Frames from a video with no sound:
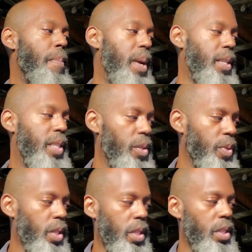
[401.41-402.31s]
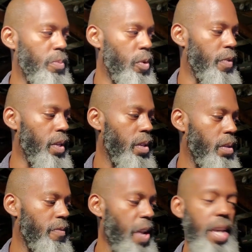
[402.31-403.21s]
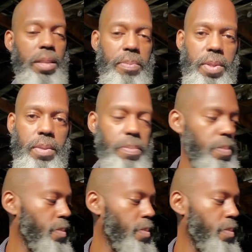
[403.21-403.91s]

but she was in this movie Phantoms.